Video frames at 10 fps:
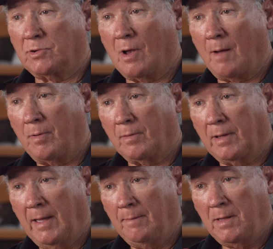chopper
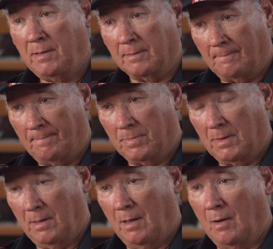came in,
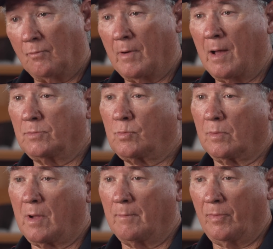rounds
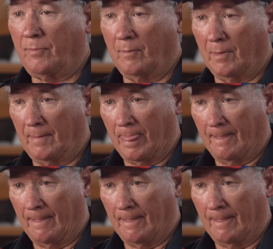were coming through it.